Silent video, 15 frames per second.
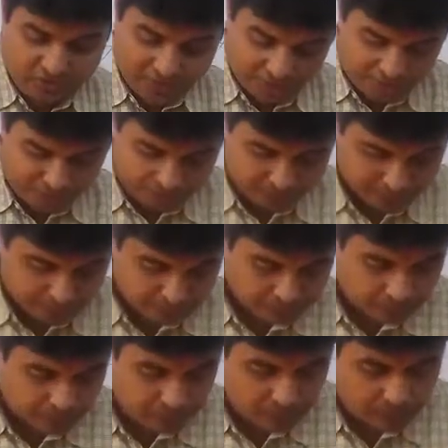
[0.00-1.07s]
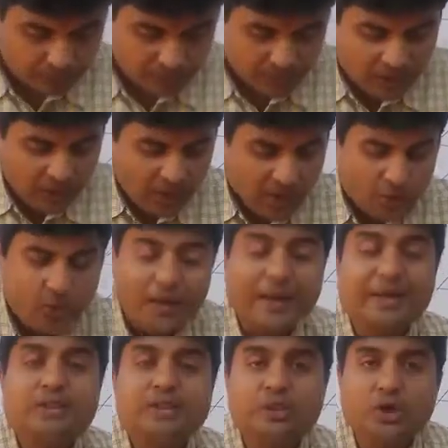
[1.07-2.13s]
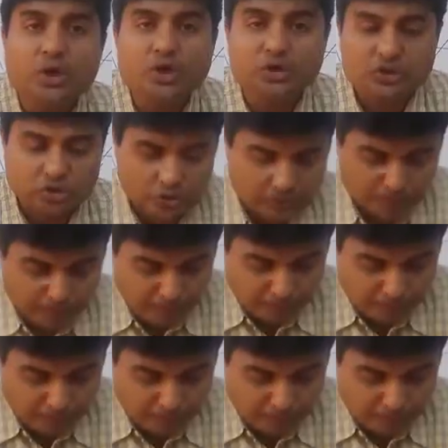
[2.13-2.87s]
flower. while those